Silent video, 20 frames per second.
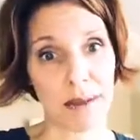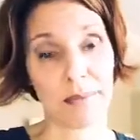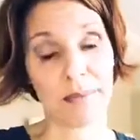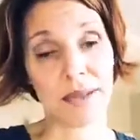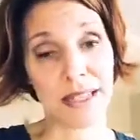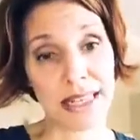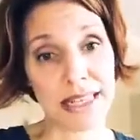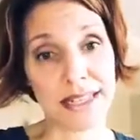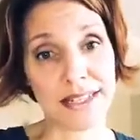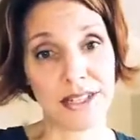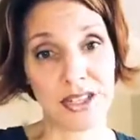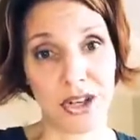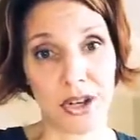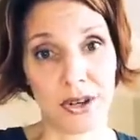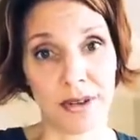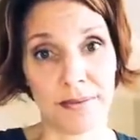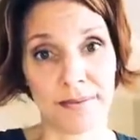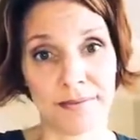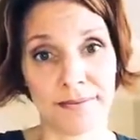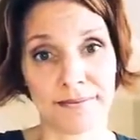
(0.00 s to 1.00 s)
Please do.
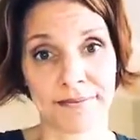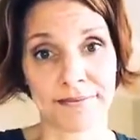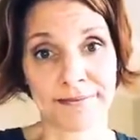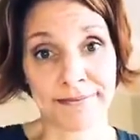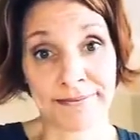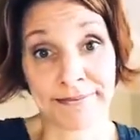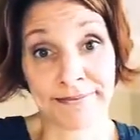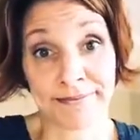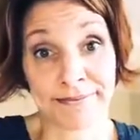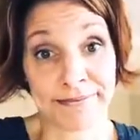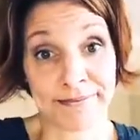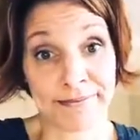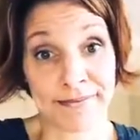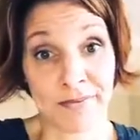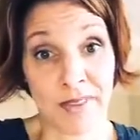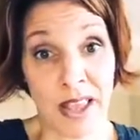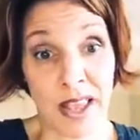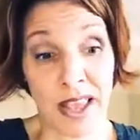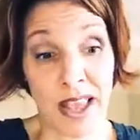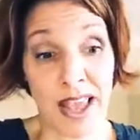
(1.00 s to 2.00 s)

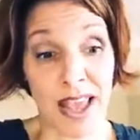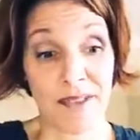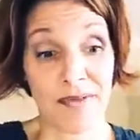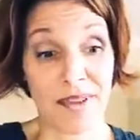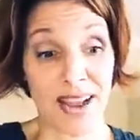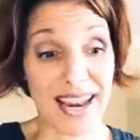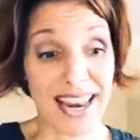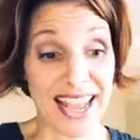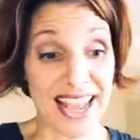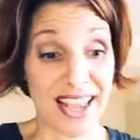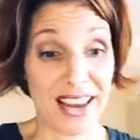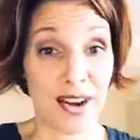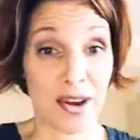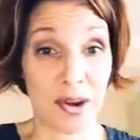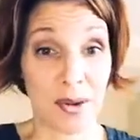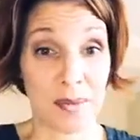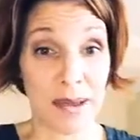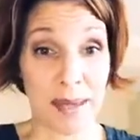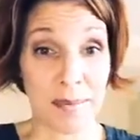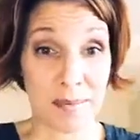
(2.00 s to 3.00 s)
If I'd have handed
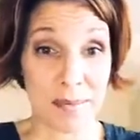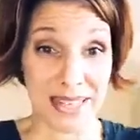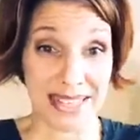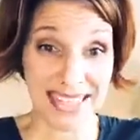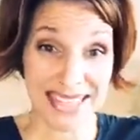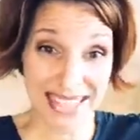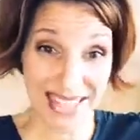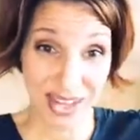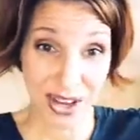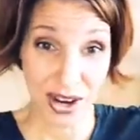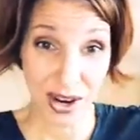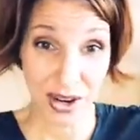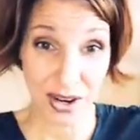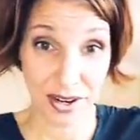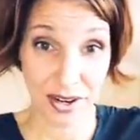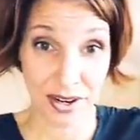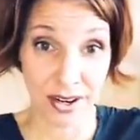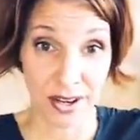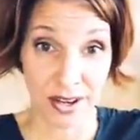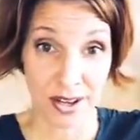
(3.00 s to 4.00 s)
her my business
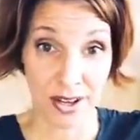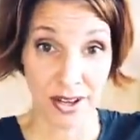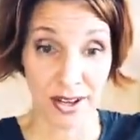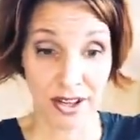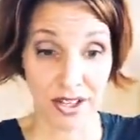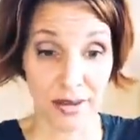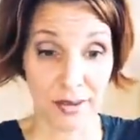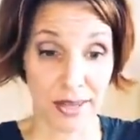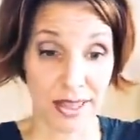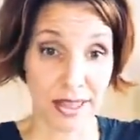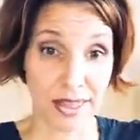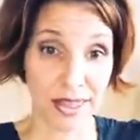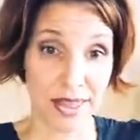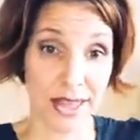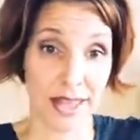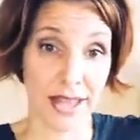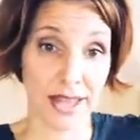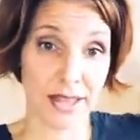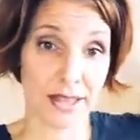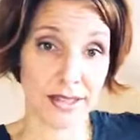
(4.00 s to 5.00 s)
card, she's like,
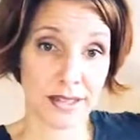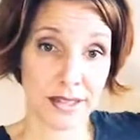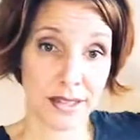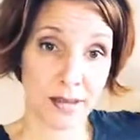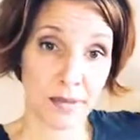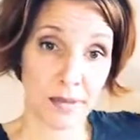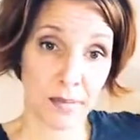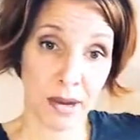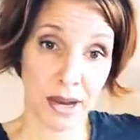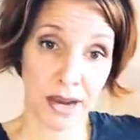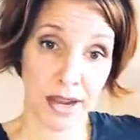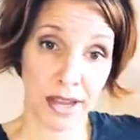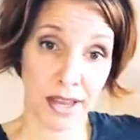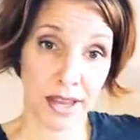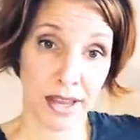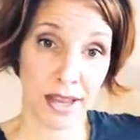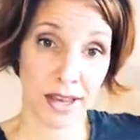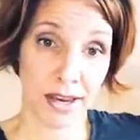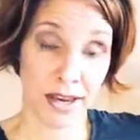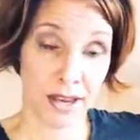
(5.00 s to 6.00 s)
thanks,
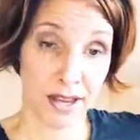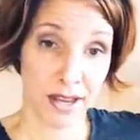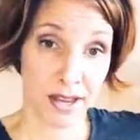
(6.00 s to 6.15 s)
pocket,